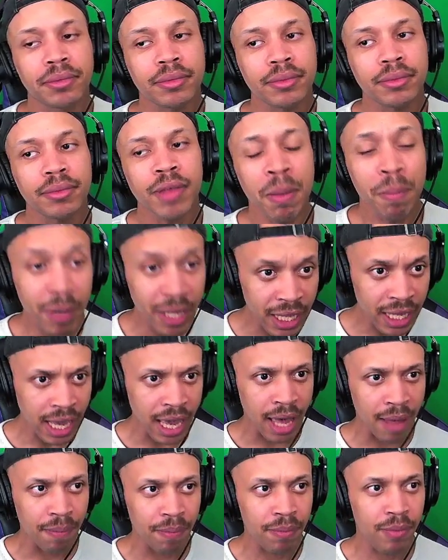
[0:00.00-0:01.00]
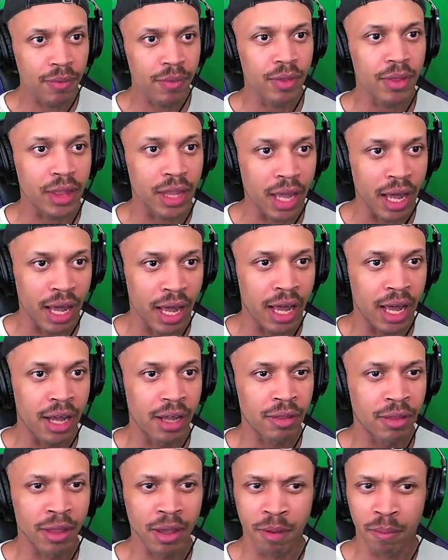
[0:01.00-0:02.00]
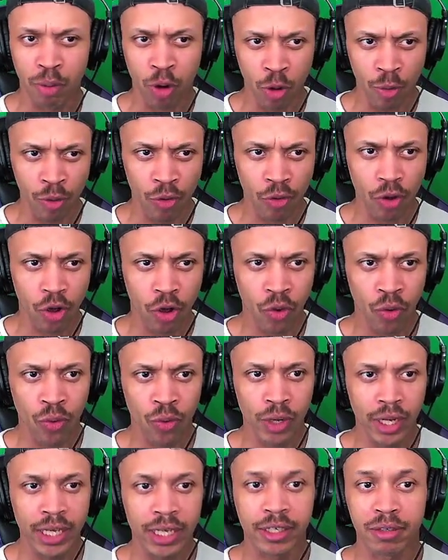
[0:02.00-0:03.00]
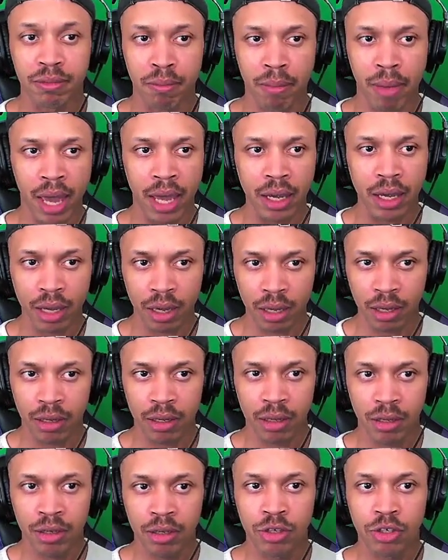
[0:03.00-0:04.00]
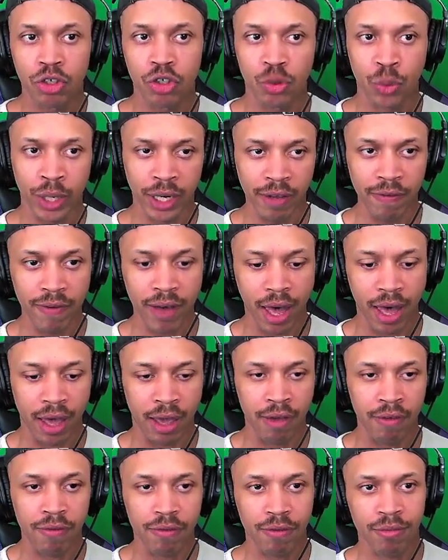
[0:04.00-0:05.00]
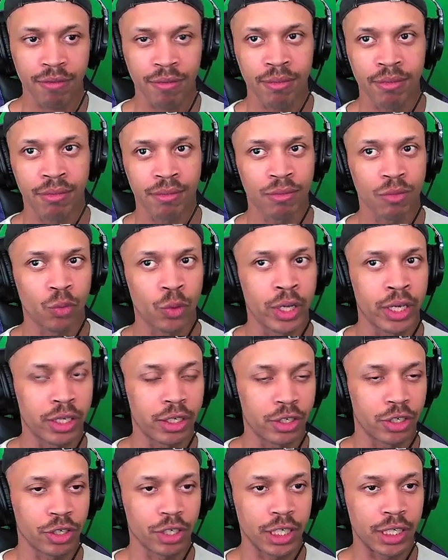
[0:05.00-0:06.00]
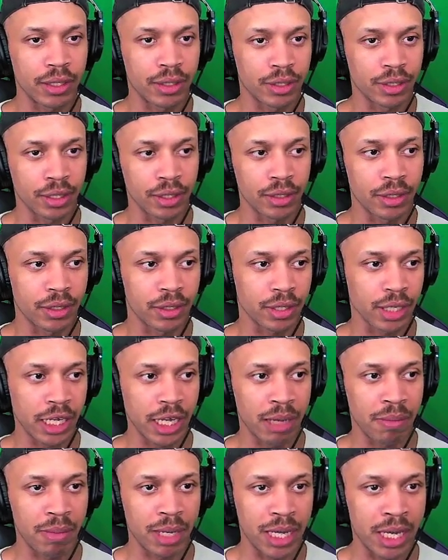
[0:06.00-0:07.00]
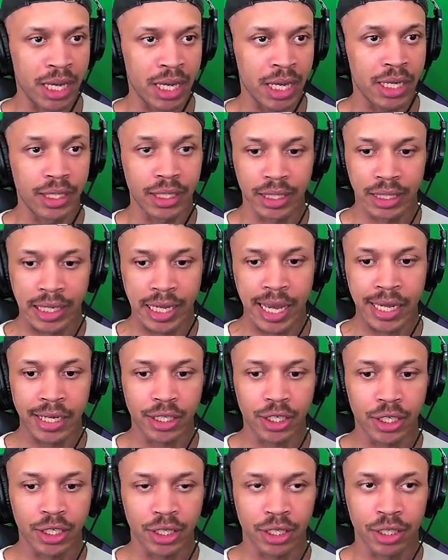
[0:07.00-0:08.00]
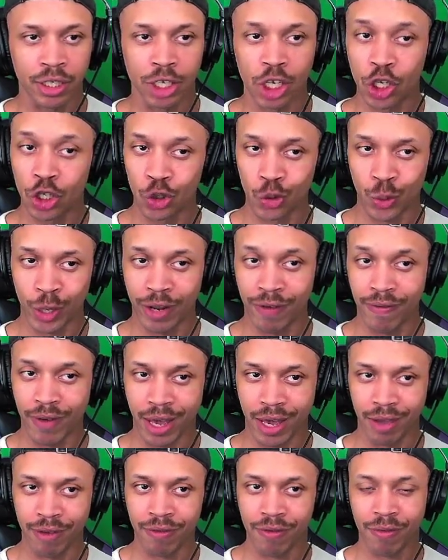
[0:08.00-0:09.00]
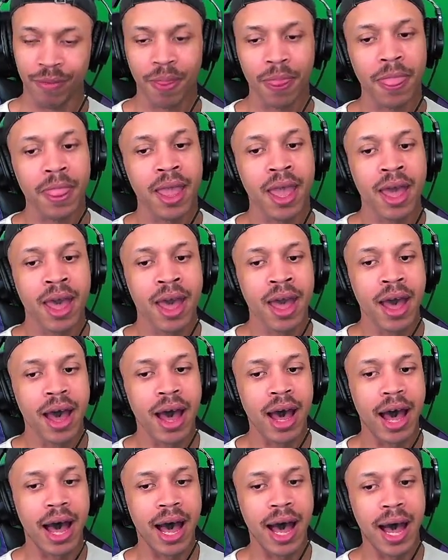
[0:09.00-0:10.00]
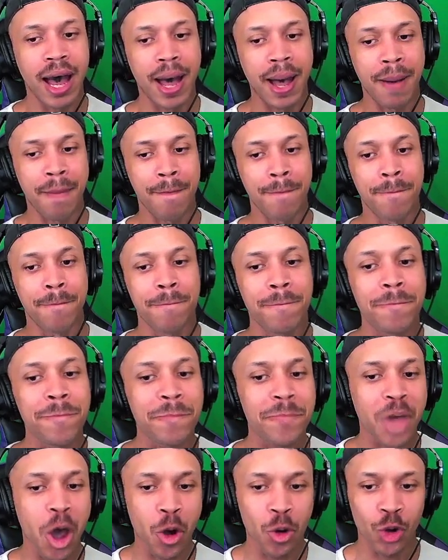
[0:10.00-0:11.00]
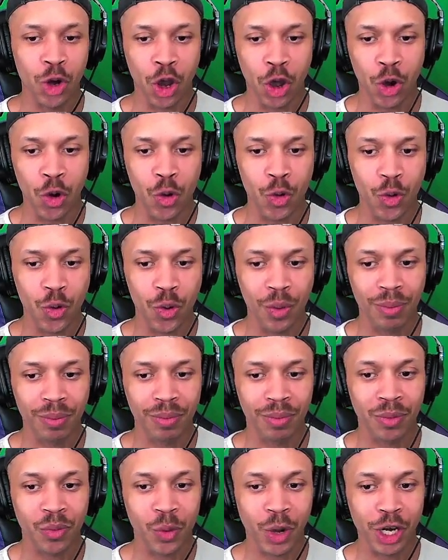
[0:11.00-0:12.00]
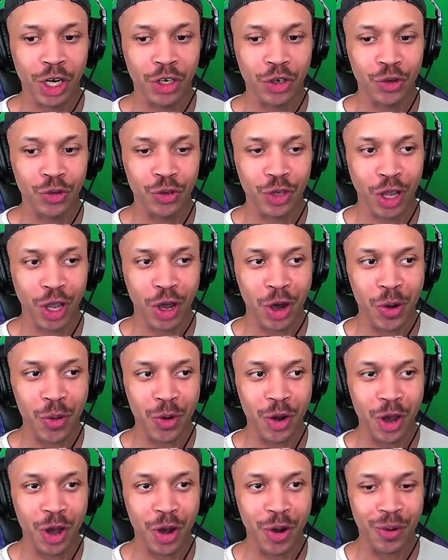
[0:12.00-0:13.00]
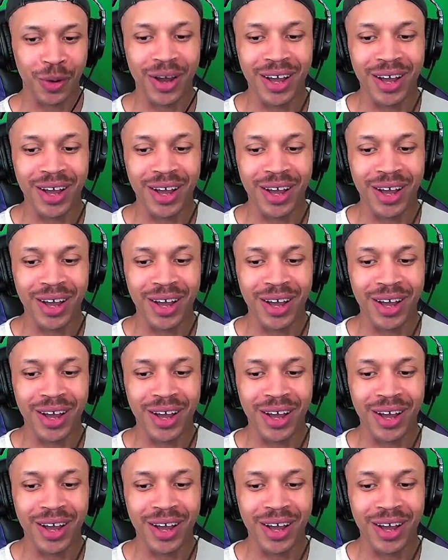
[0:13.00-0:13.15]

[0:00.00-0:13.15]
But yeah, the promo code is MECH25, which it's just MECH 25. Oh no, why did you say oh no?